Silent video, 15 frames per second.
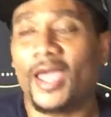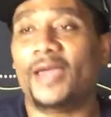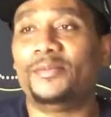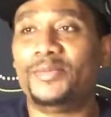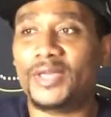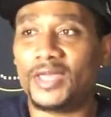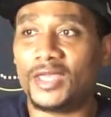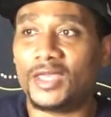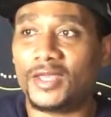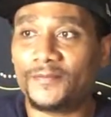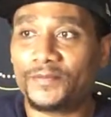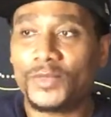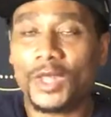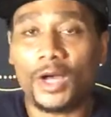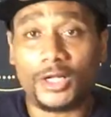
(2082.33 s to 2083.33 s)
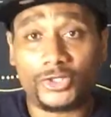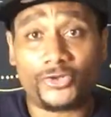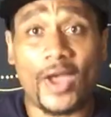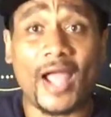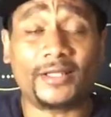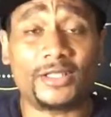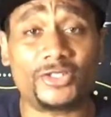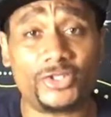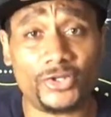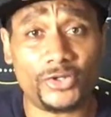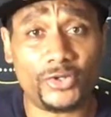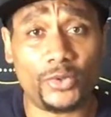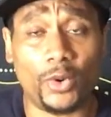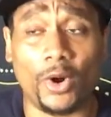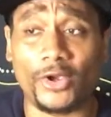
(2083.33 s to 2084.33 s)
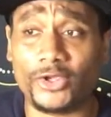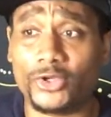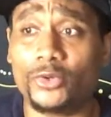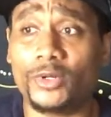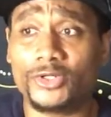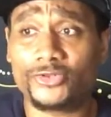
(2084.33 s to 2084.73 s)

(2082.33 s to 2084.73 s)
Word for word: and be attracted to you or you